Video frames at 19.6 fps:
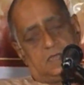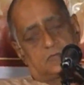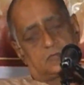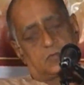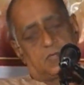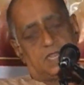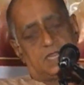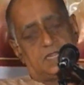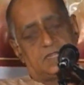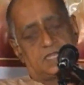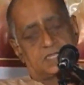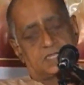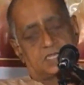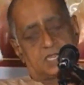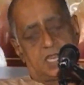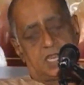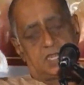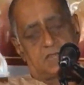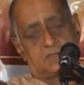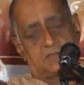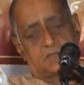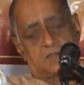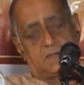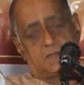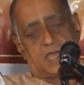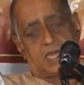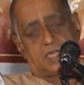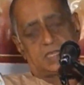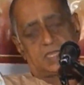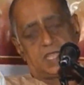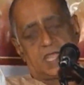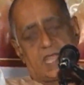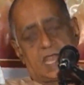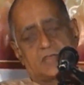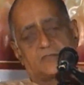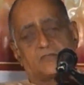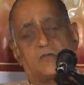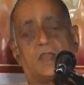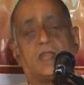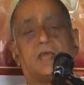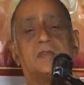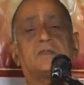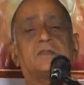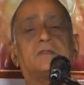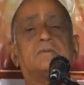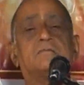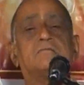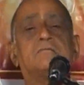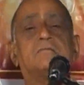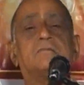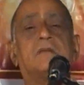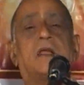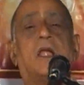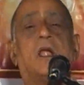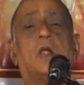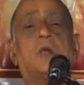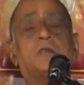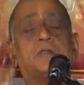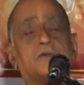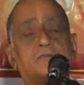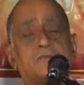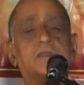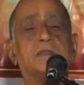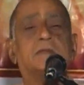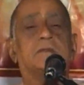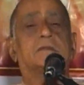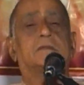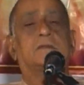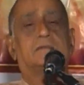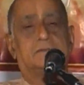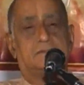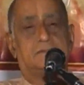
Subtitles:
So in the state of samadhi as well as out of it,